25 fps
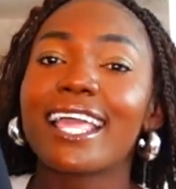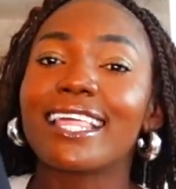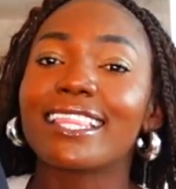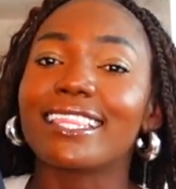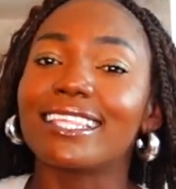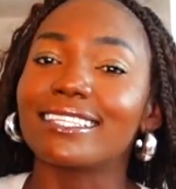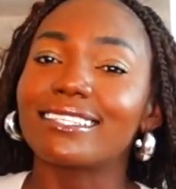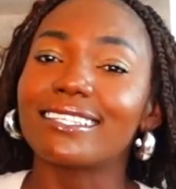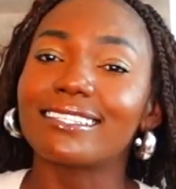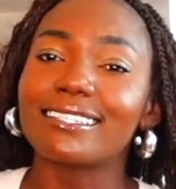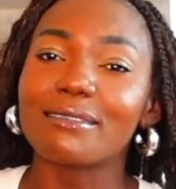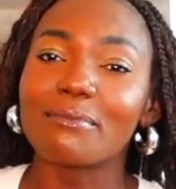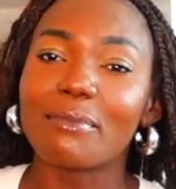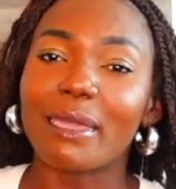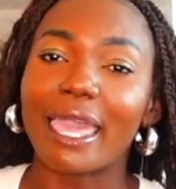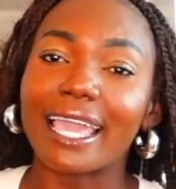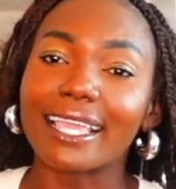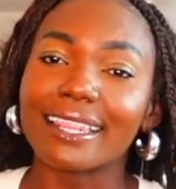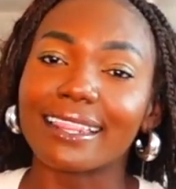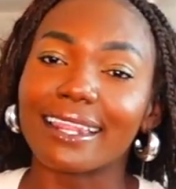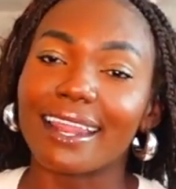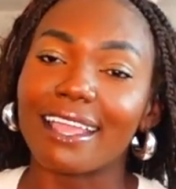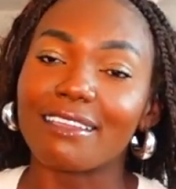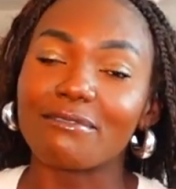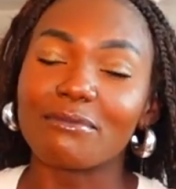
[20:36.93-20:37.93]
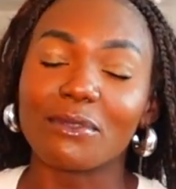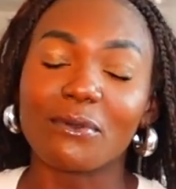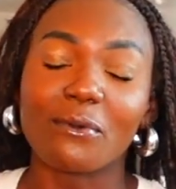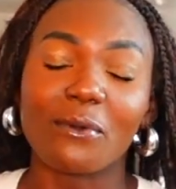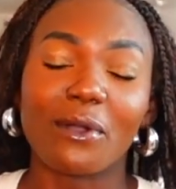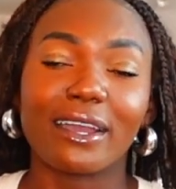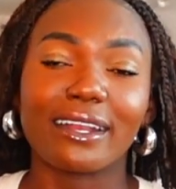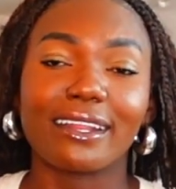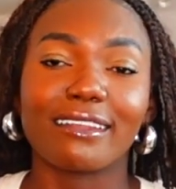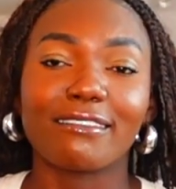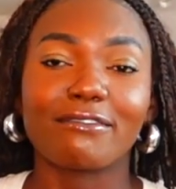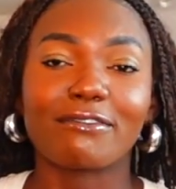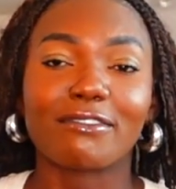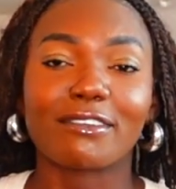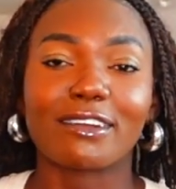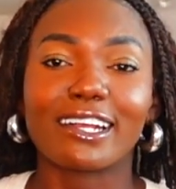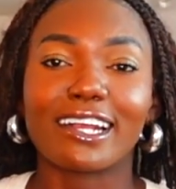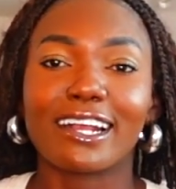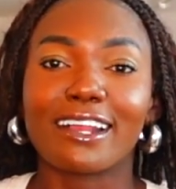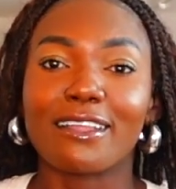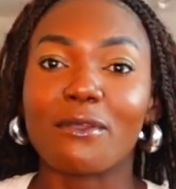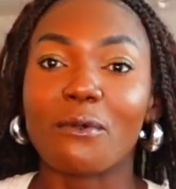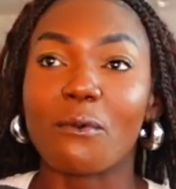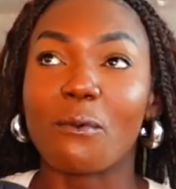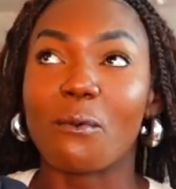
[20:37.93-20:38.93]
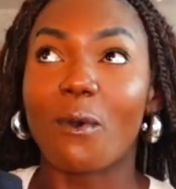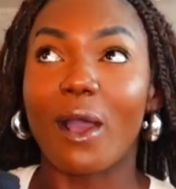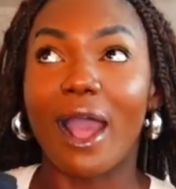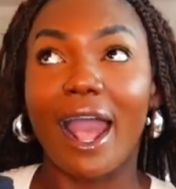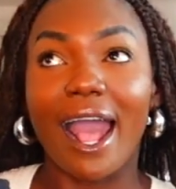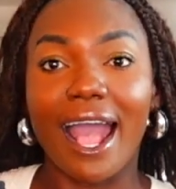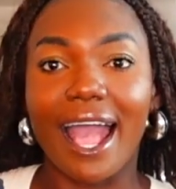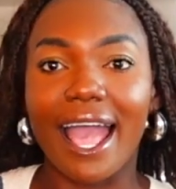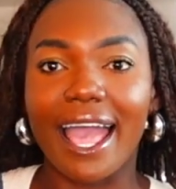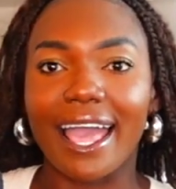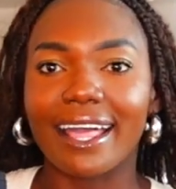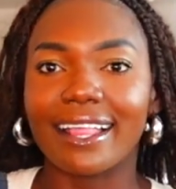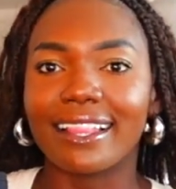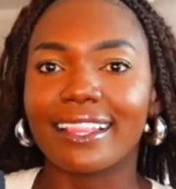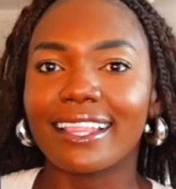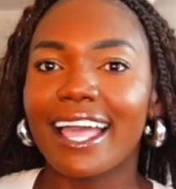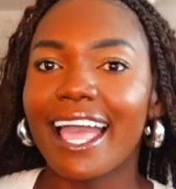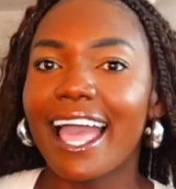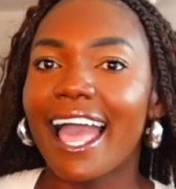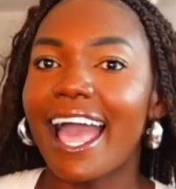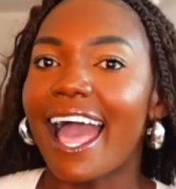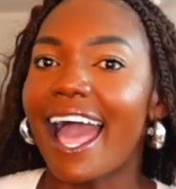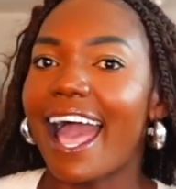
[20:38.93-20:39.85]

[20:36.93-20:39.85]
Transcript: This is a bag that I've been wanting for a while.